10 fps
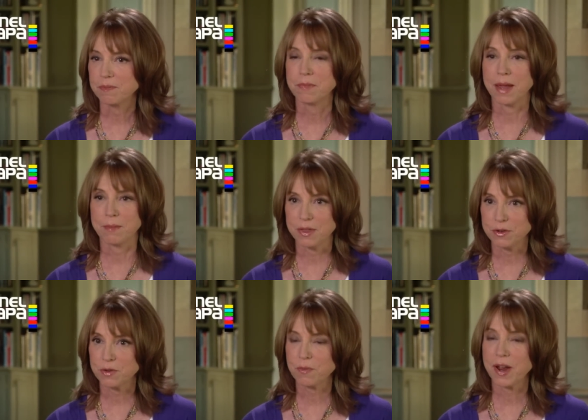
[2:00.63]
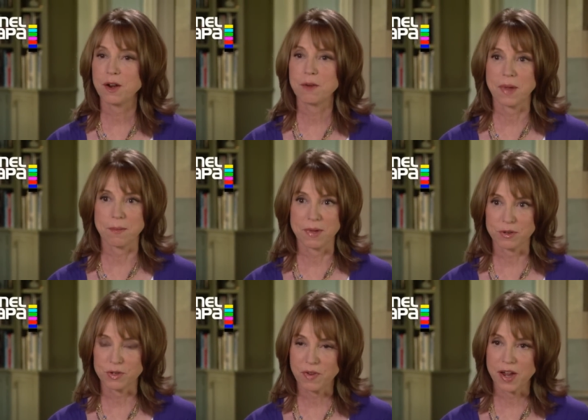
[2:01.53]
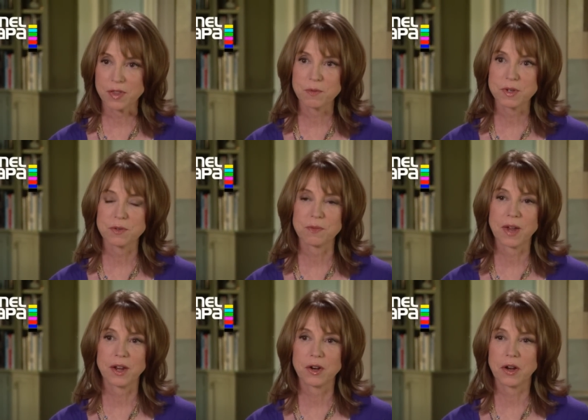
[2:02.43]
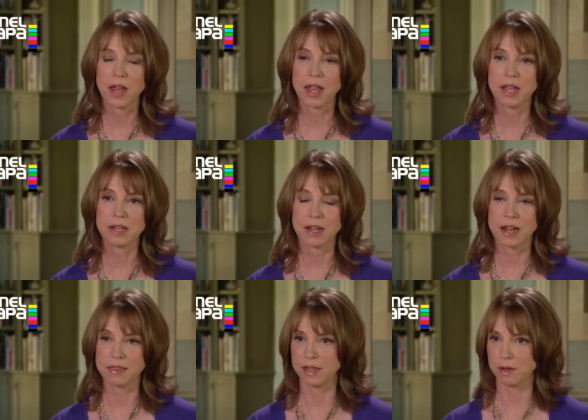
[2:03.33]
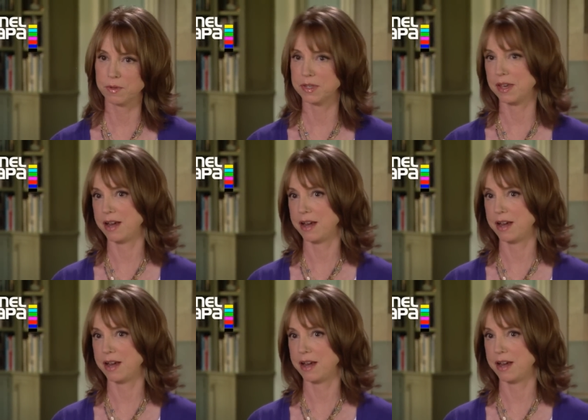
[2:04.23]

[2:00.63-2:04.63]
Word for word: My mother's a writer, my mother's father was a writer, and I think it was